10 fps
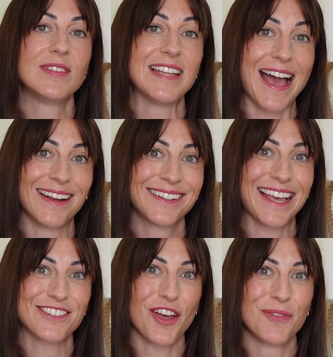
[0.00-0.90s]
Dan
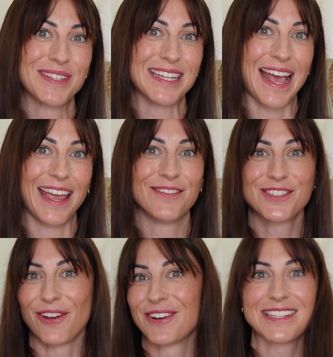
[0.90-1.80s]
gets home today. I'm
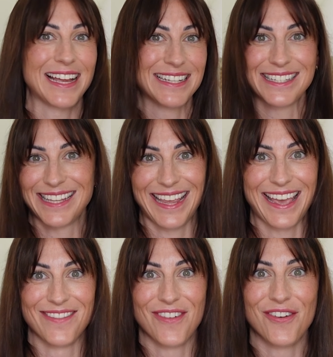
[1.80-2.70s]
so excited to see
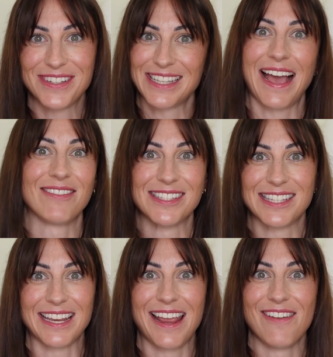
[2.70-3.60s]
him. Obviously haven't
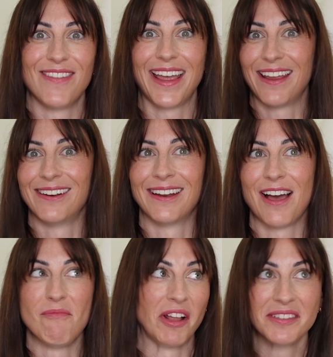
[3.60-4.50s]
seen him in
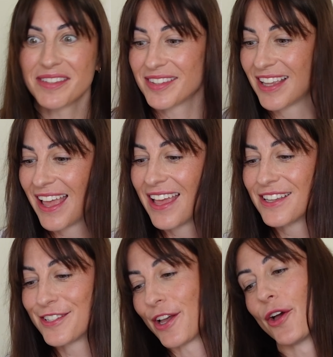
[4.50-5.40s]
a month.
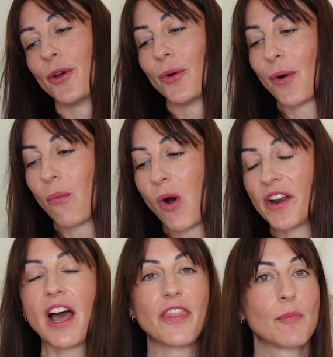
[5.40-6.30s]
So
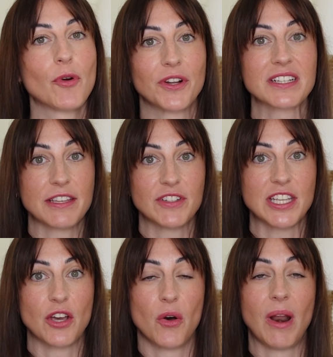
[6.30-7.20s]
one other
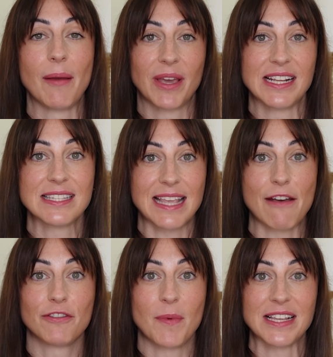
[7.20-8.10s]
productivity goal I'm going to
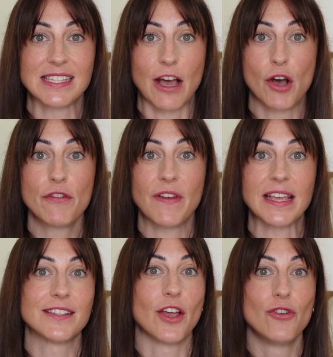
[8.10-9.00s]
set for myself
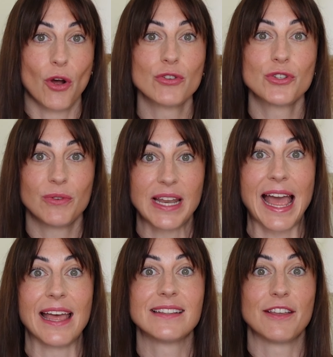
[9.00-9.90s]
is not to
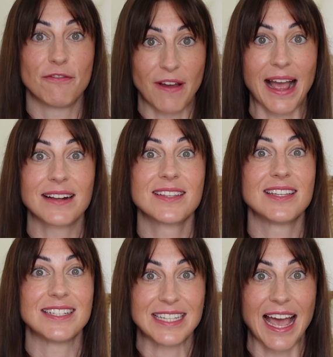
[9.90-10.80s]
let the fact
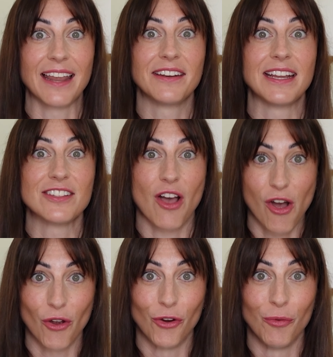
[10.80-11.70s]
that Dan is
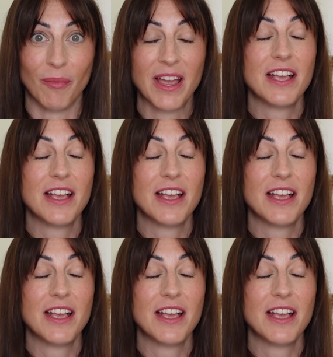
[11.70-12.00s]
home